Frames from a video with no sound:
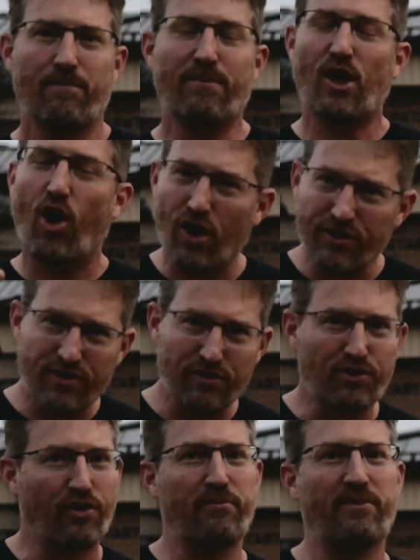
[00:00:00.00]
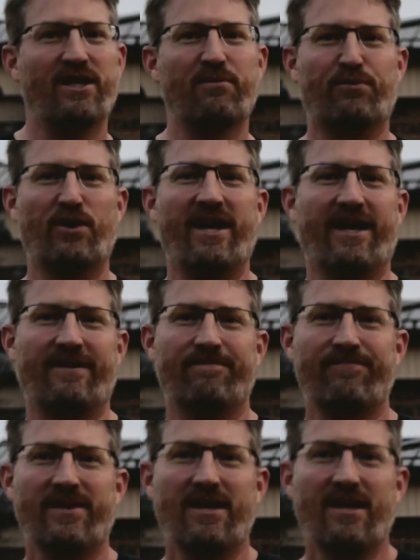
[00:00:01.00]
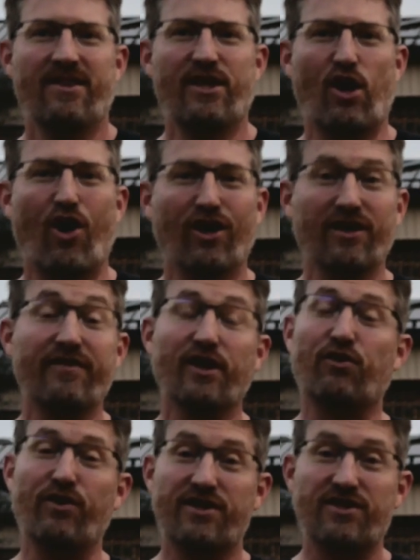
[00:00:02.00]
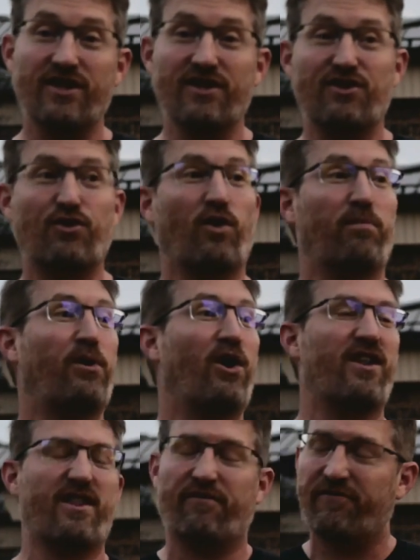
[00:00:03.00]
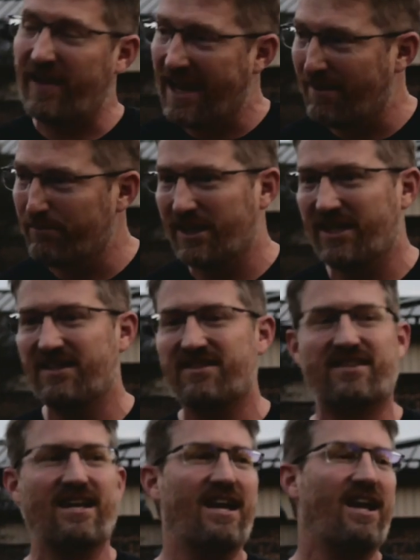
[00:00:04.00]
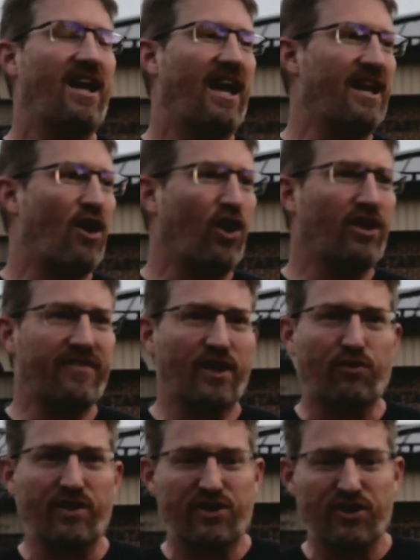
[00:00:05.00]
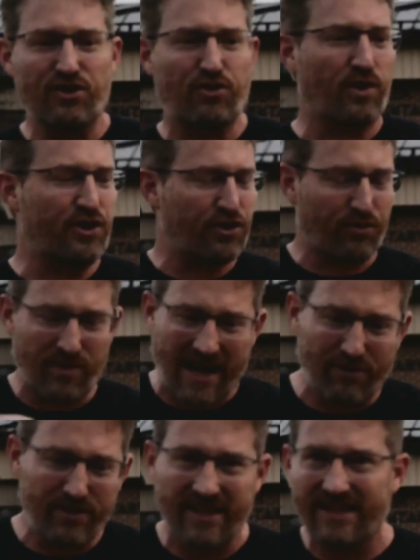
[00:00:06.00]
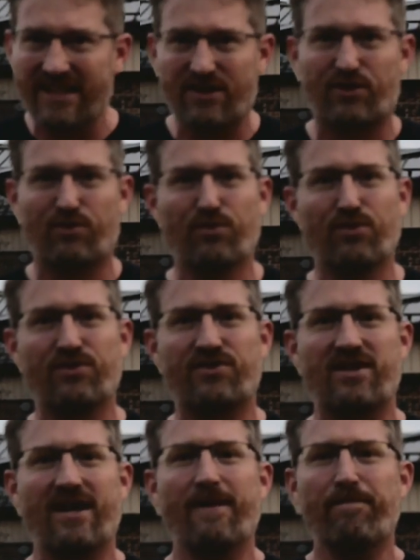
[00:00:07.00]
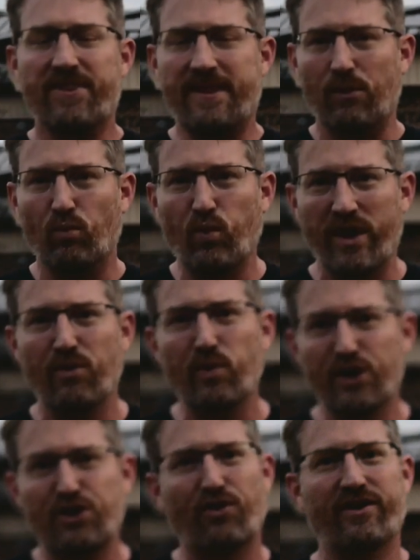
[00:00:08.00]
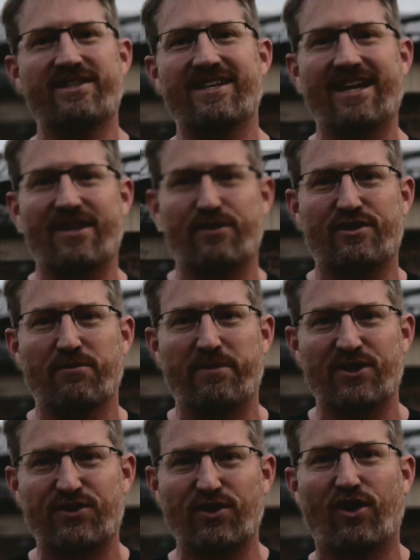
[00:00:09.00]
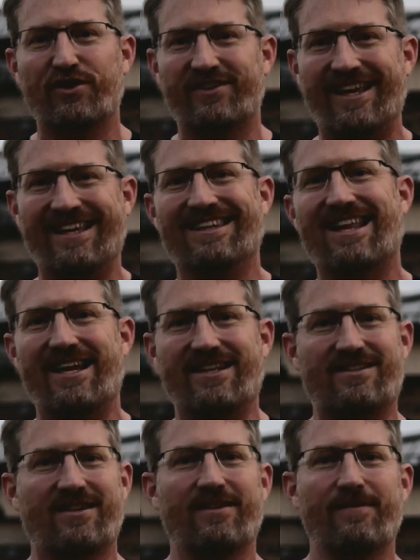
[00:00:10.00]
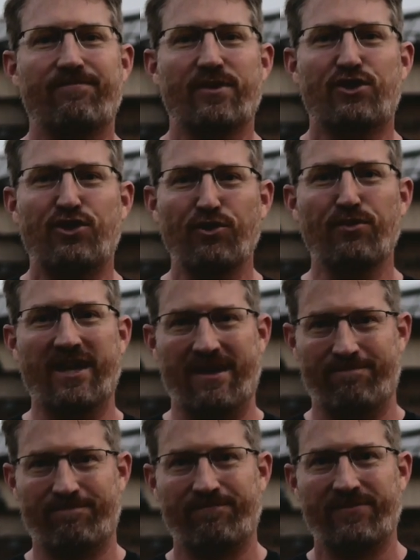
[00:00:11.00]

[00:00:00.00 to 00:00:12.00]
But also join me in praying that all of the Christians who are part of the families and all of the Christians who are surrounding these schools, that we would join together to be salt and light to them.